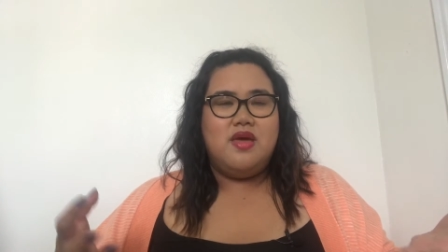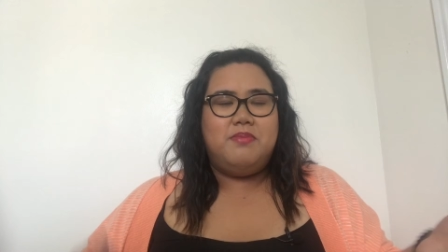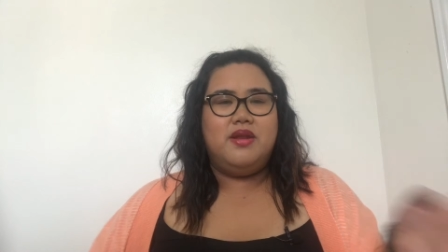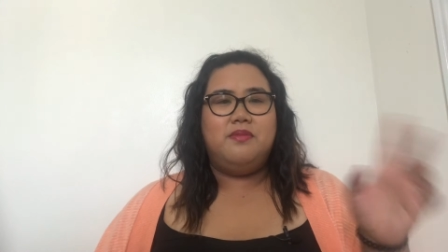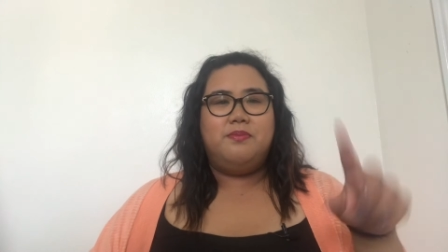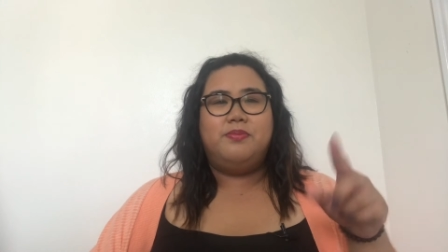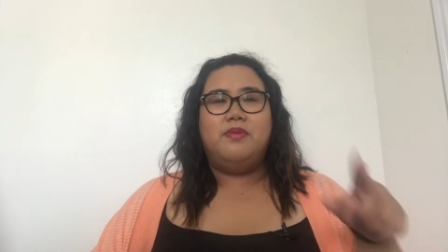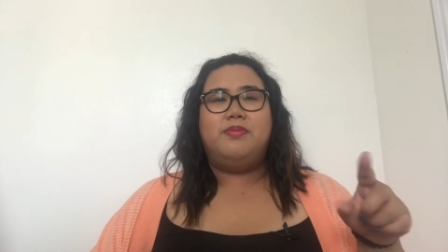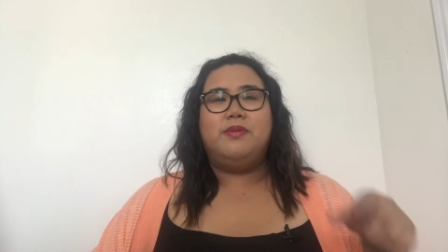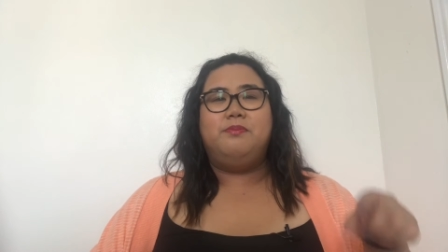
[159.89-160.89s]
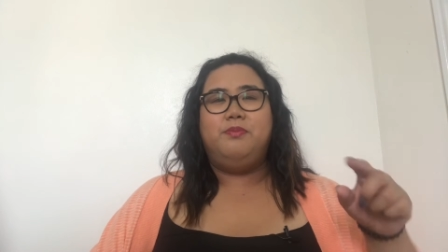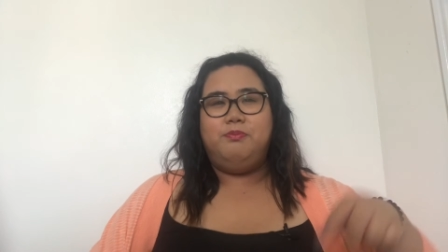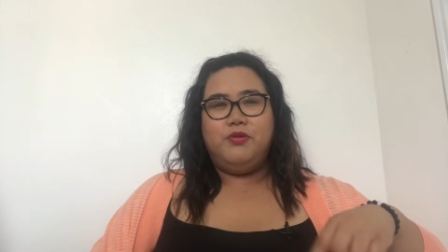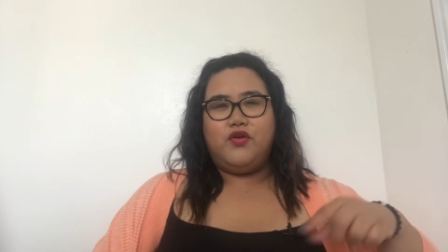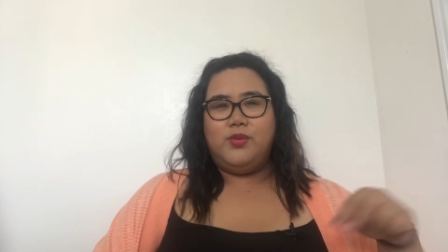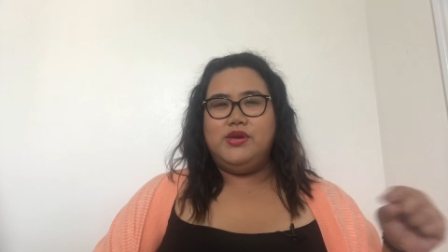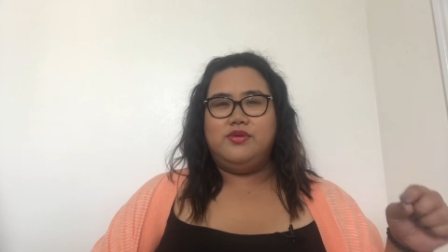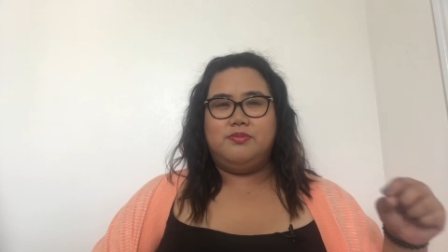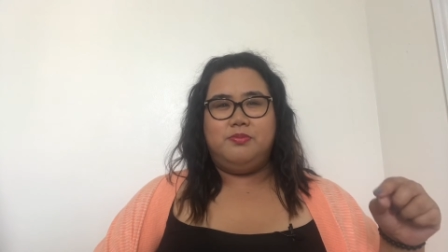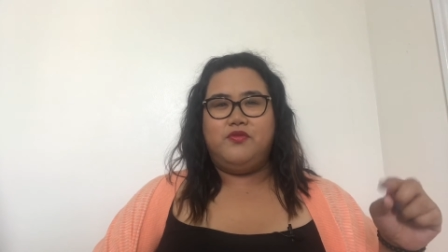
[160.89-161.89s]
But but before we
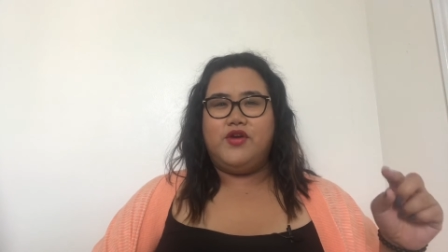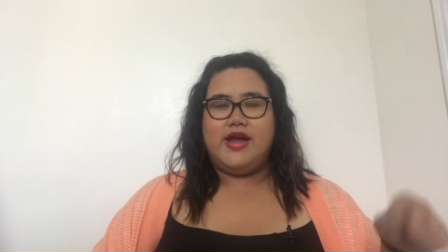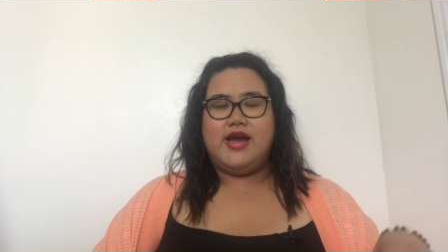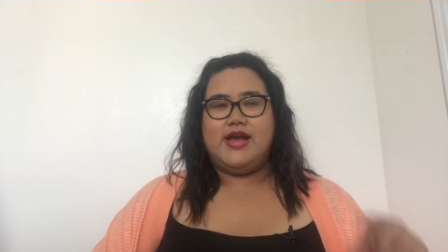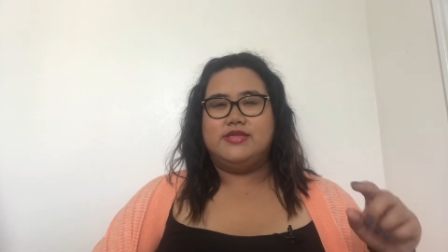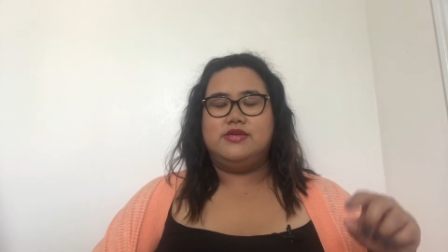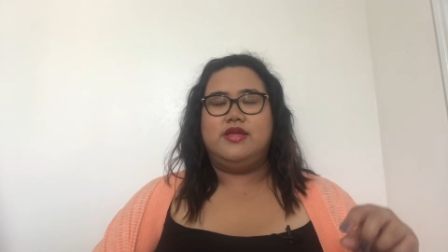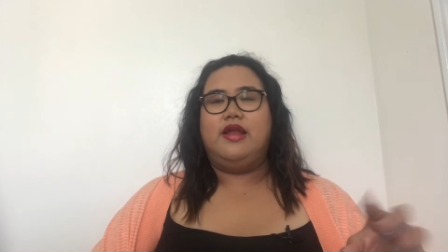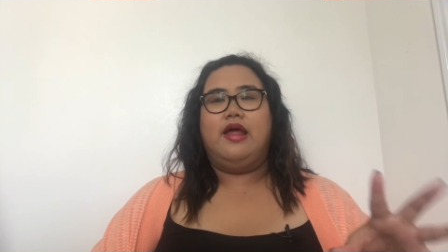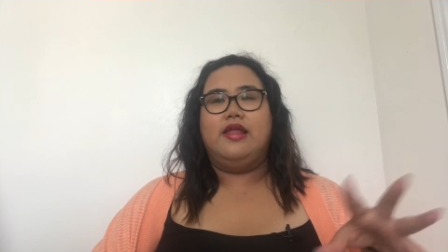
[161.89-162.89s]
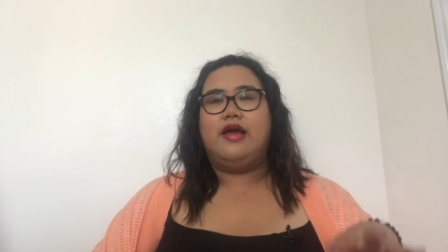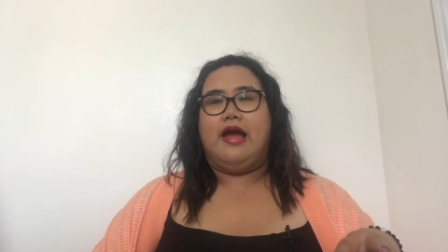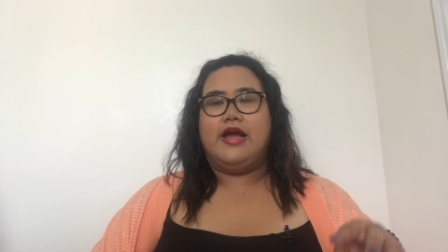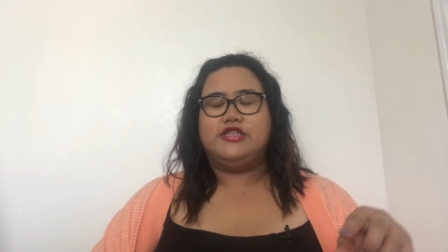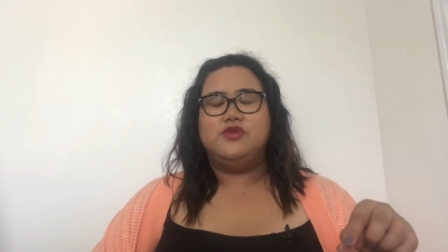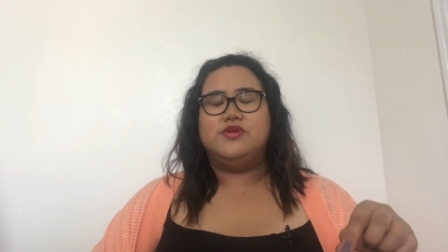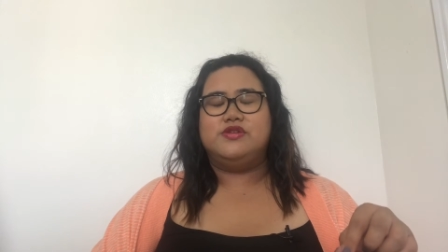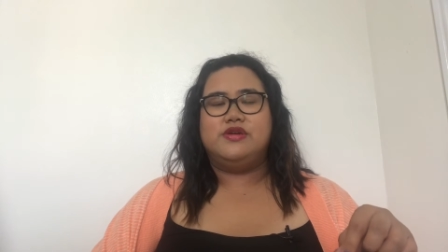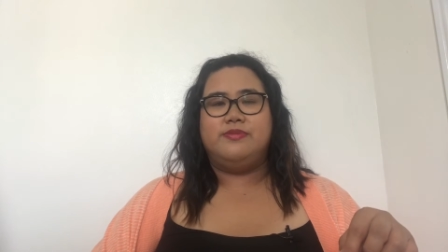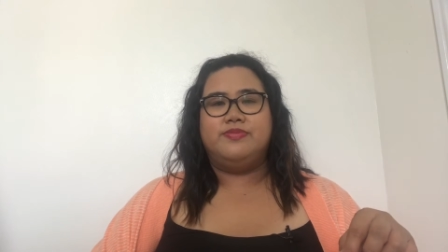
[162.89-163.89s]
do before I answer that, like I actually want
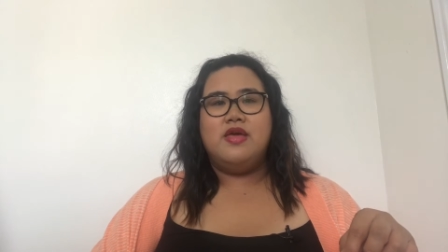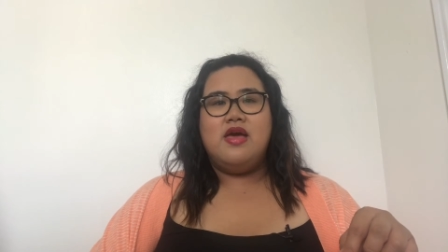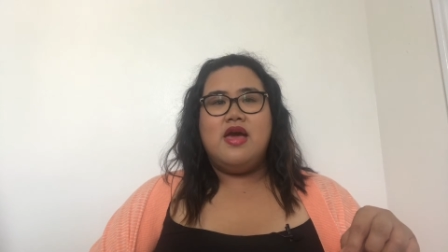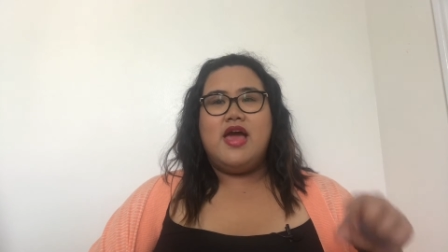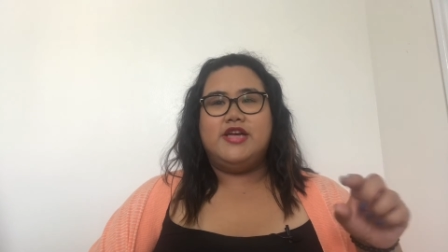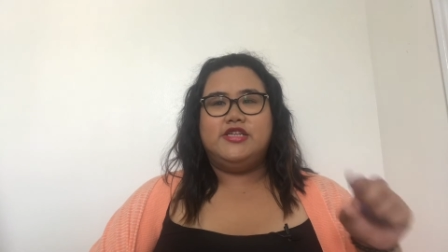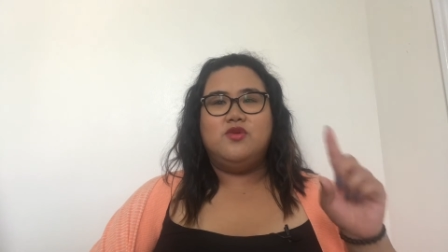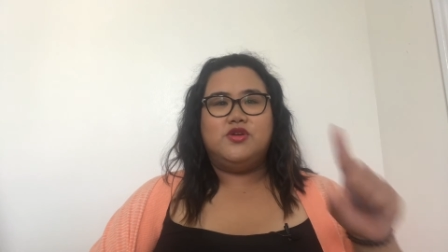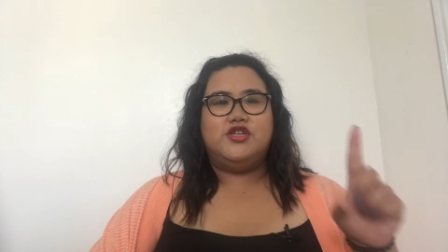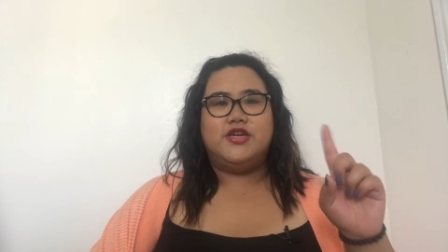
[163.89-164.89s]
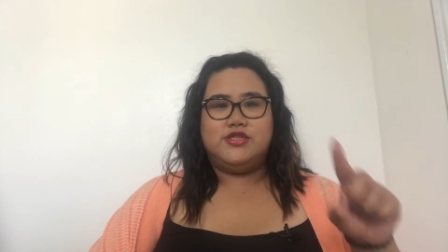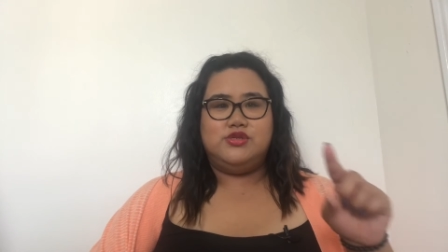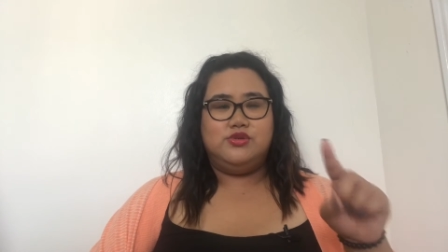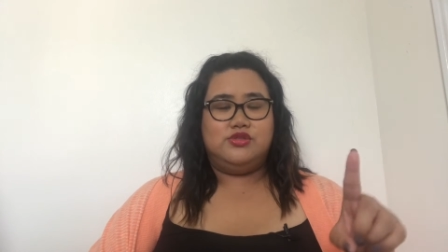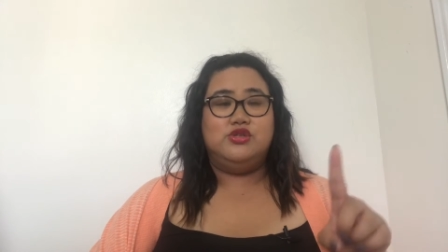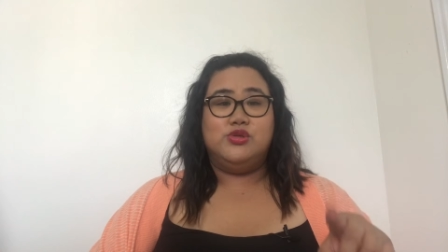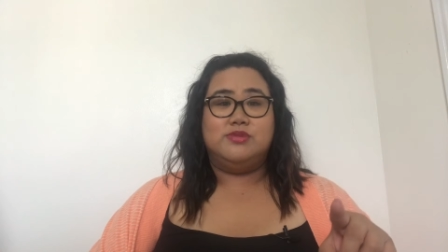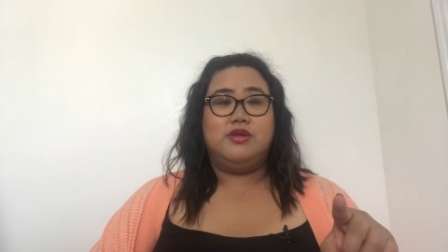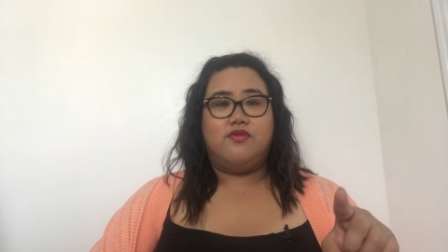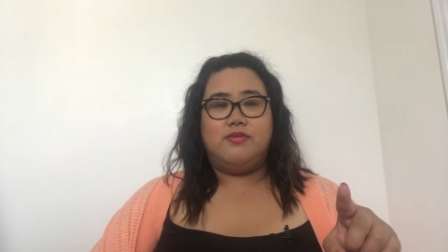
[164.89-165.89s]
to um actually want you guys to, to do
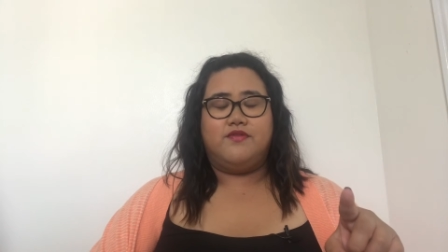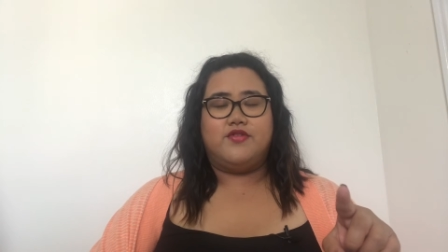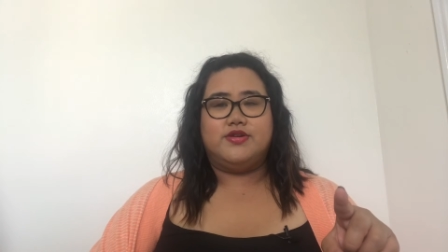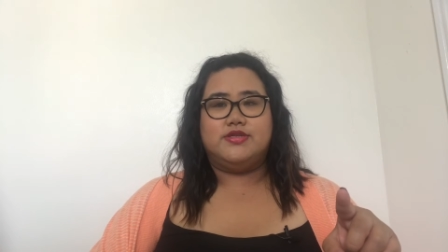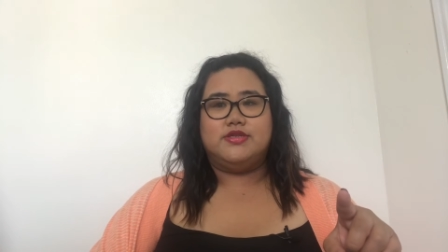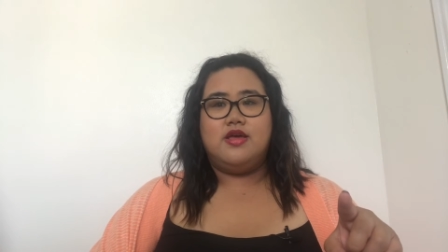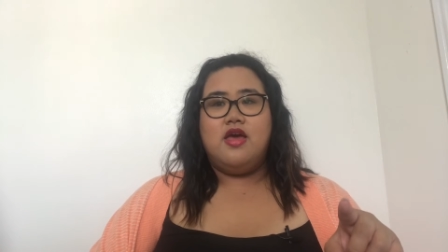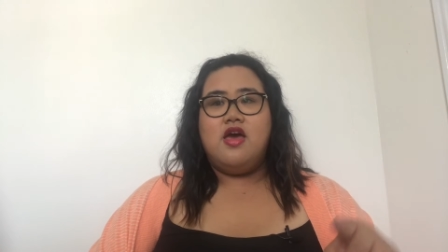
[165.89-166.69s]
something for me first.